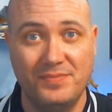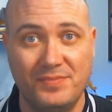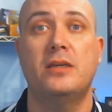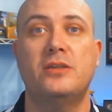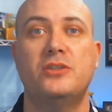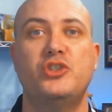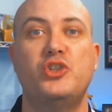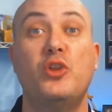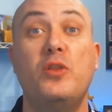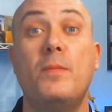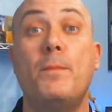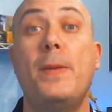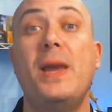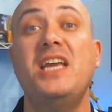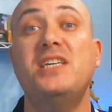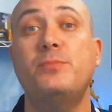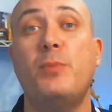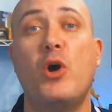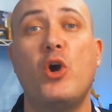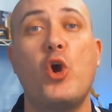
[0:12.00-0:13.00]
So the
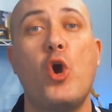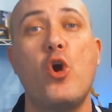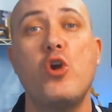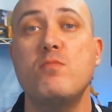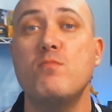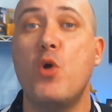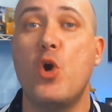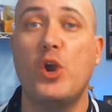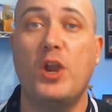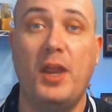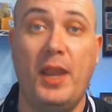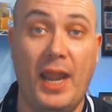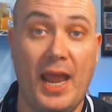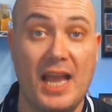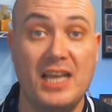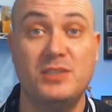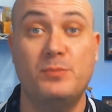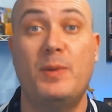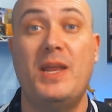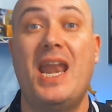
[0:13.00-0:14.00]
baseball card market
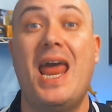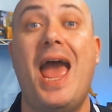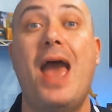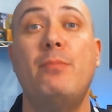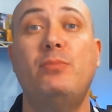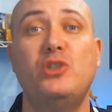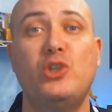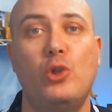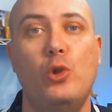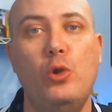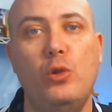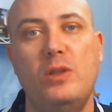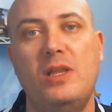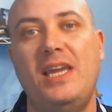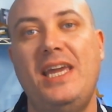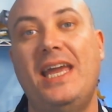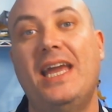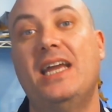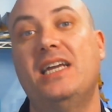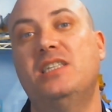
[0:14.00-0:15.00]
has been
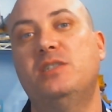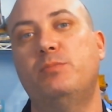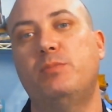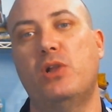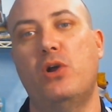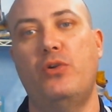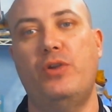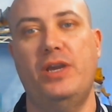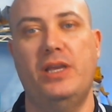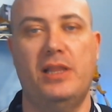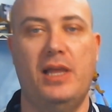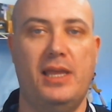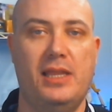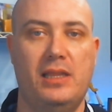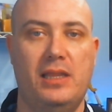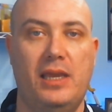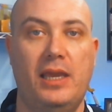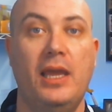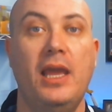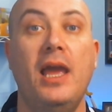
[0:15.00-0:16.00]
absolutely exploding lately,